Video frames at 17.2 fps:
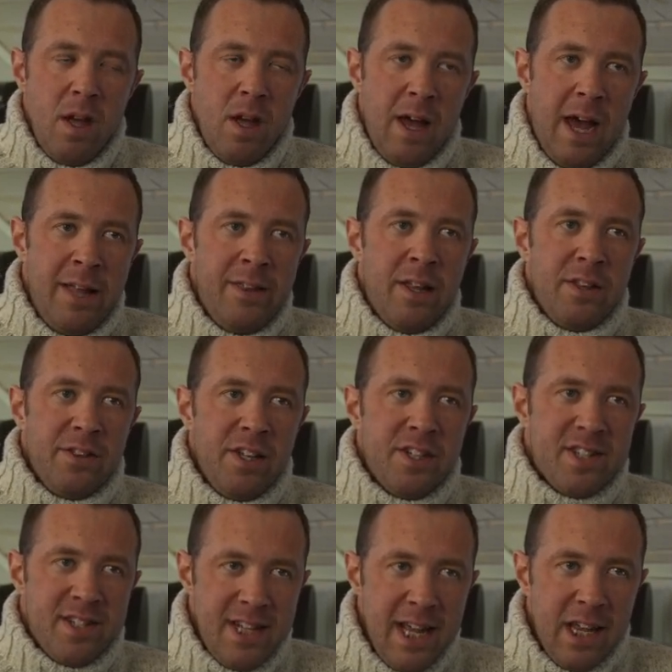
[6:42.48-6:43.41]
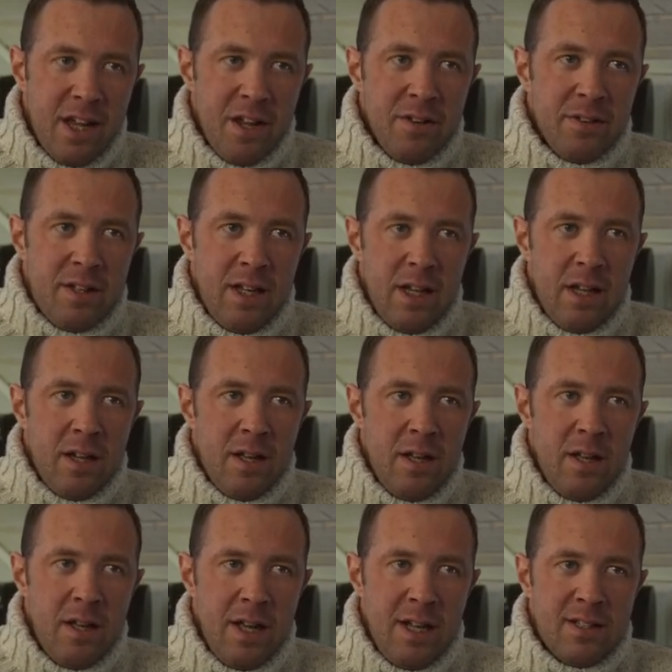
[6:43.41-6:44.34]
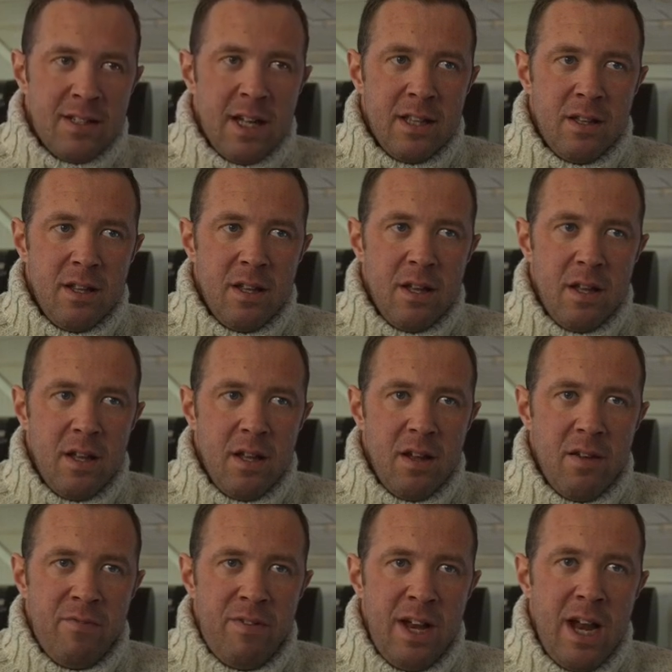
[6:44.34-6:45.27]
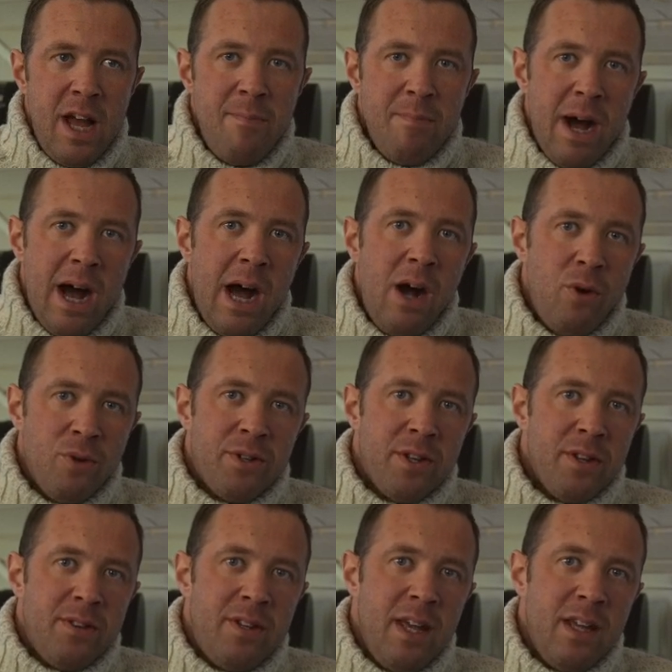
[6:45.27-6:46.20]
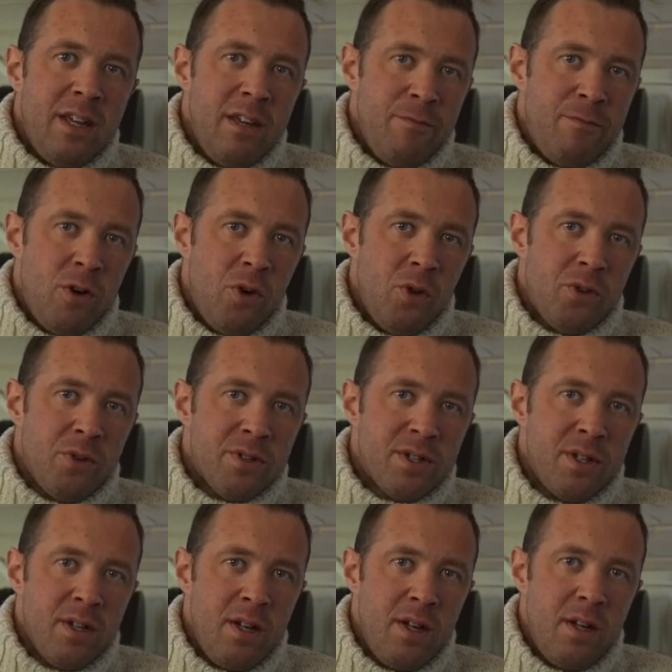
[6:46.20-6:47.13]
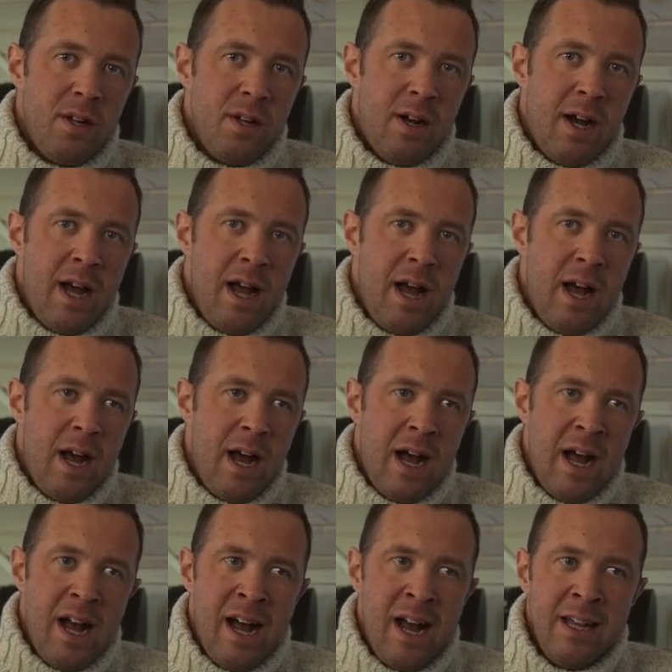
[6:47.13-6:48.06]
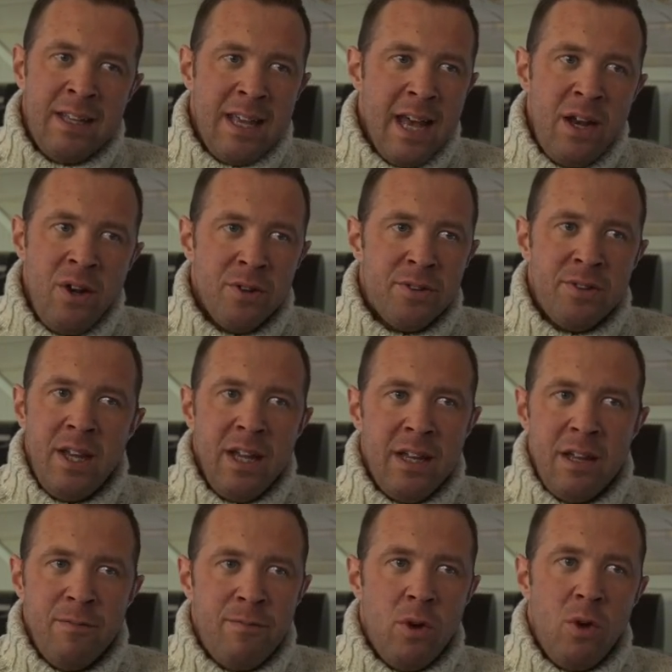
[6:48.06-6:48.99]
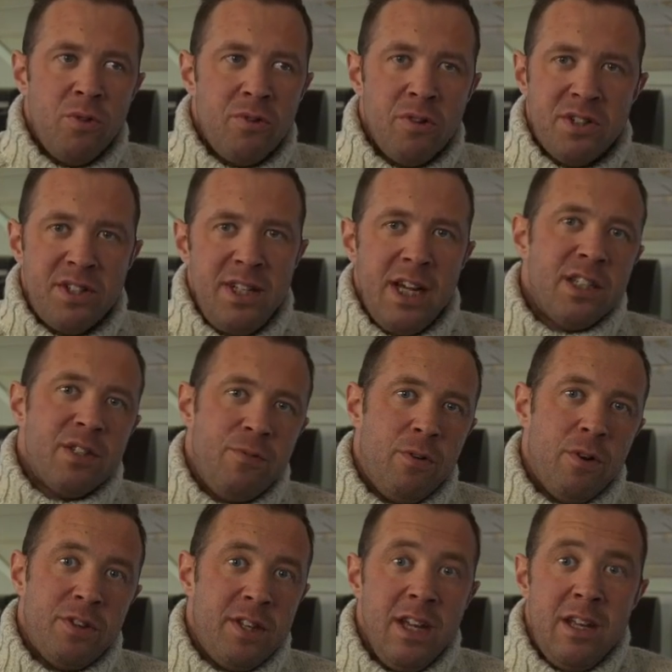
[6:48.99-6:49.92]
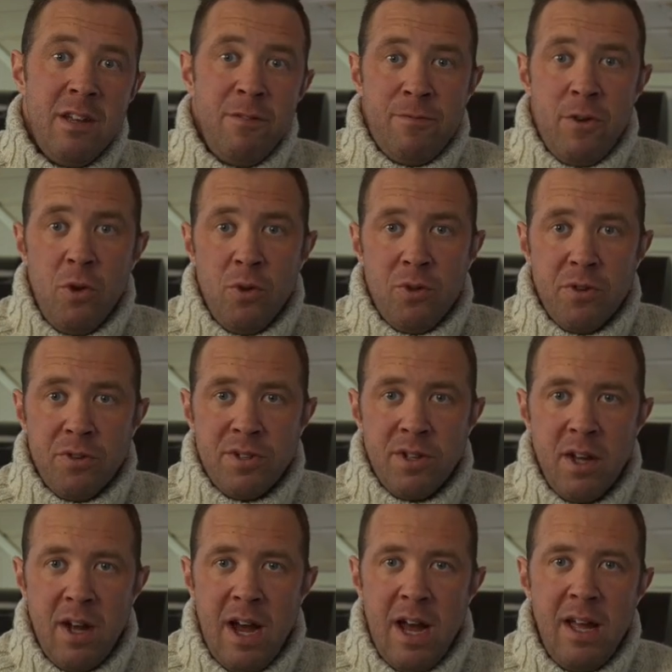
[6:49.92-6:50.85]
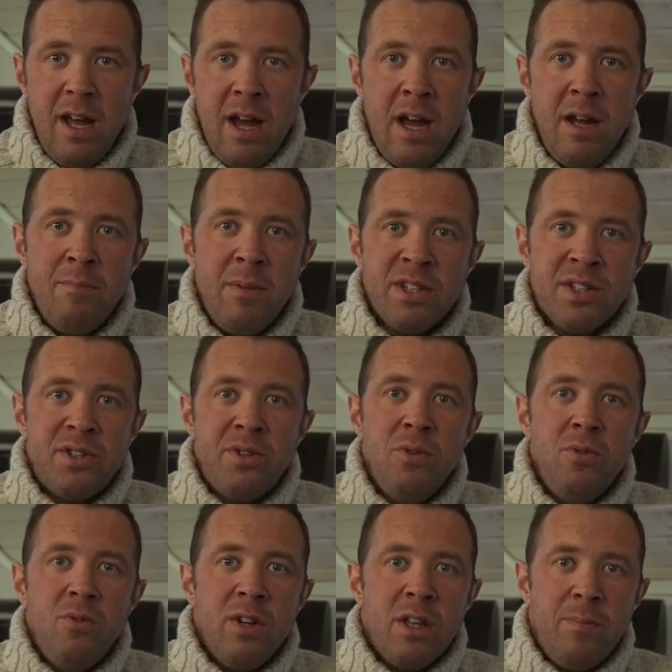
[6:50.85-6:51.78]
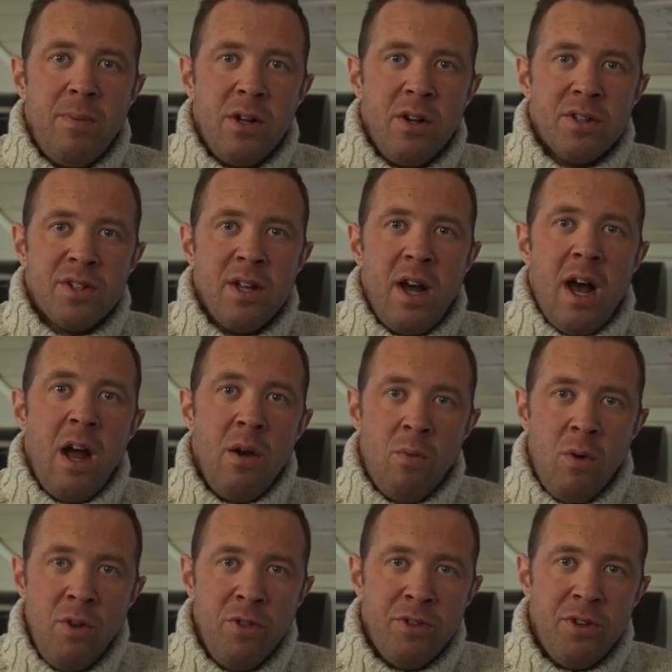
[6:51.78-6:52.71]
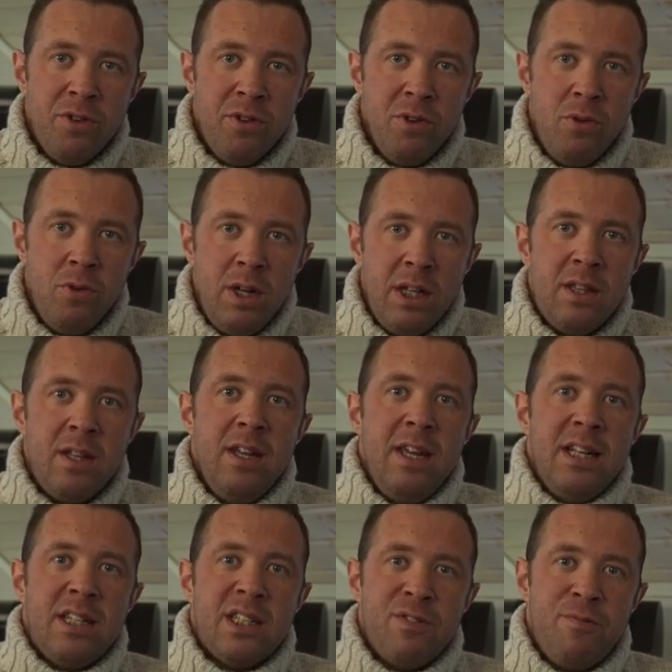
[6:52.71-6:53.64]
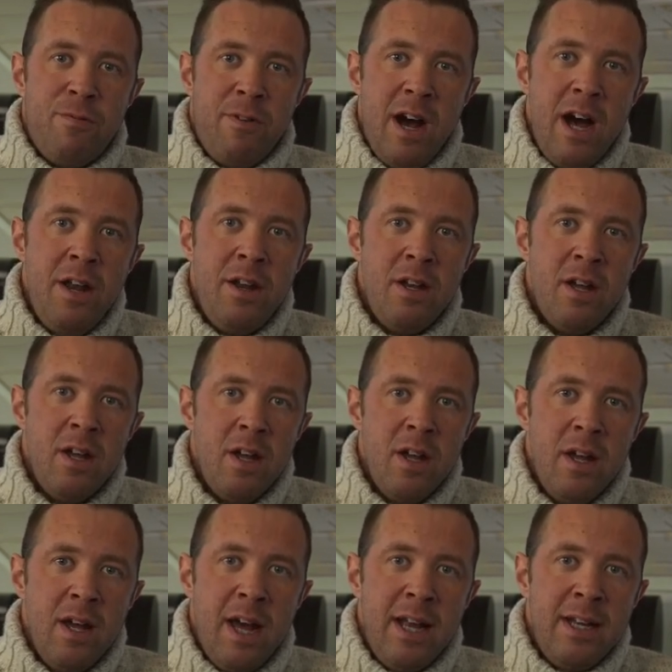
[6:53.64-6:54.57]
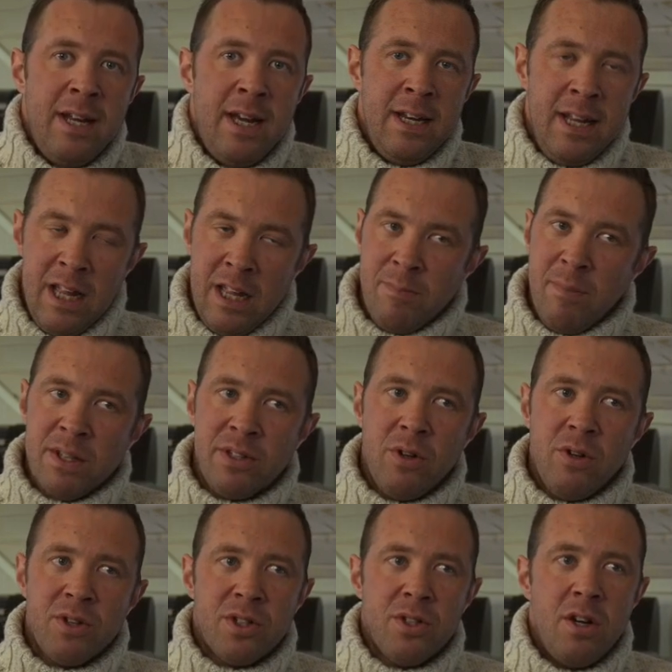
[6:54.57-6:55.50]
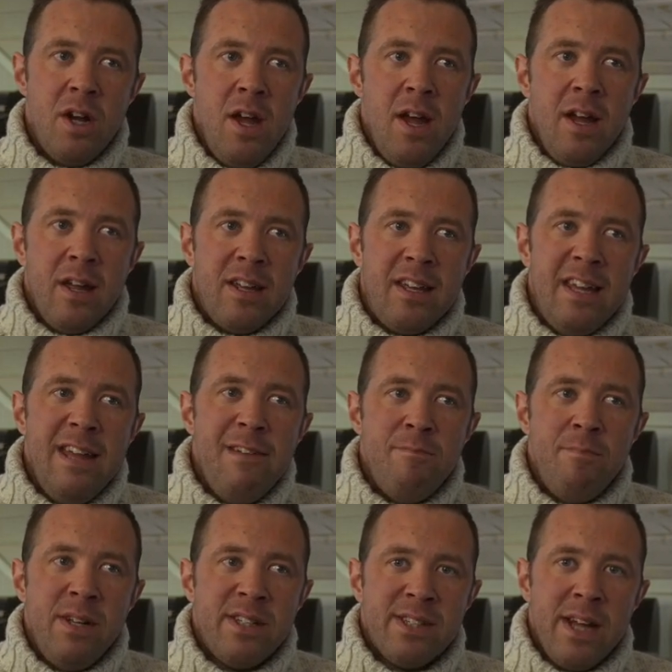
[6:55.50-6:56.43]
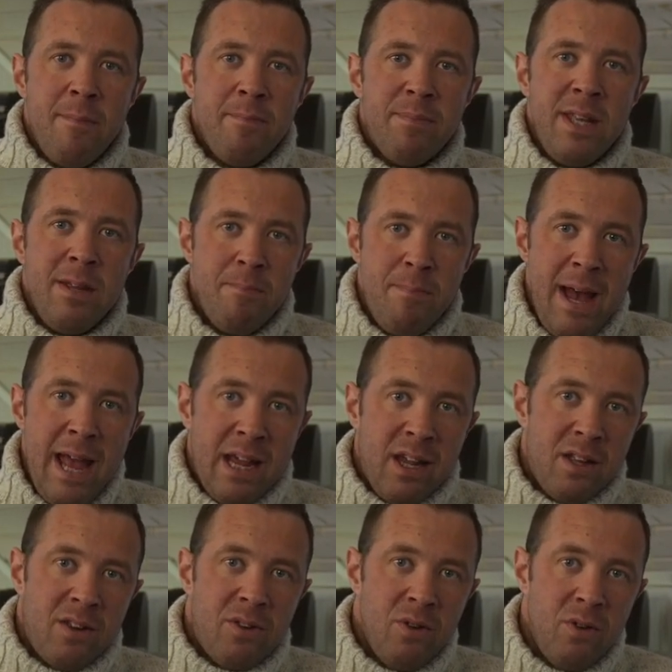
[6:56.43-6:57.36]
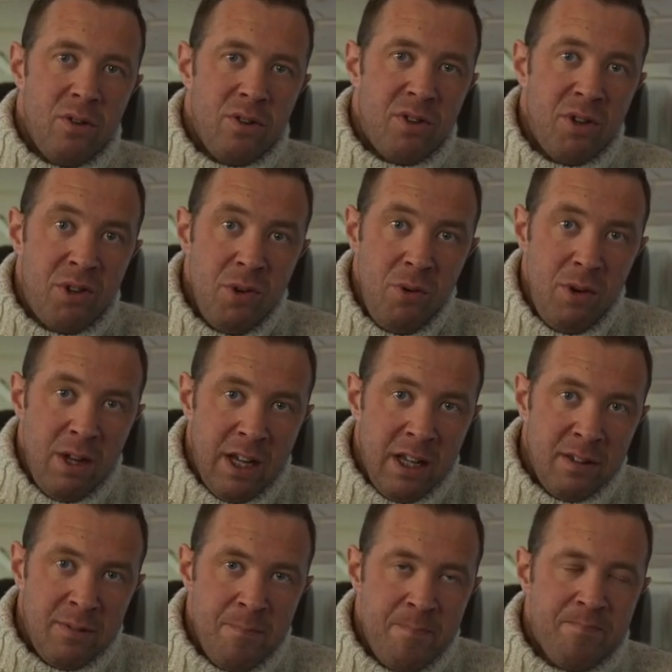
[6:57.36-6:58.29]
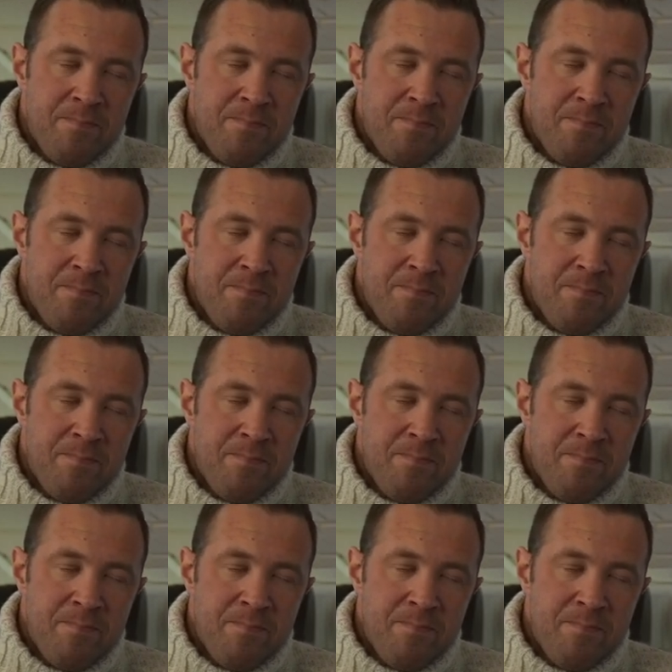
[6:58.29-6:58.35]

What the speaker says: And the second thing is that when I'm out taking photos, I cannot take in photos just for taking photos. I must do it because I want to do it, it's fun, and it must also give me something back to doing it.